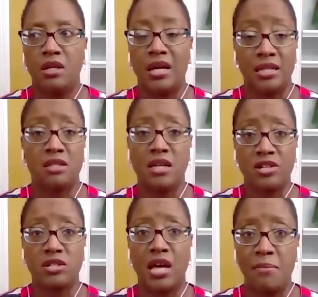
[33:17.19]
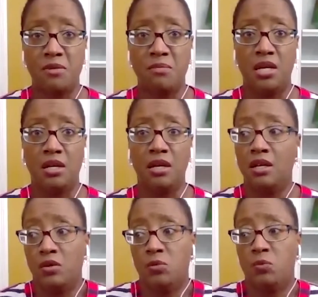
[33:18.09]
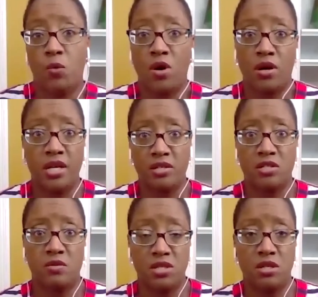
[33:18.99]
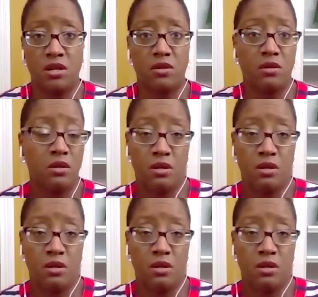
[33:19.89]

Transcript: like, this actually happened to me, we work next to each other.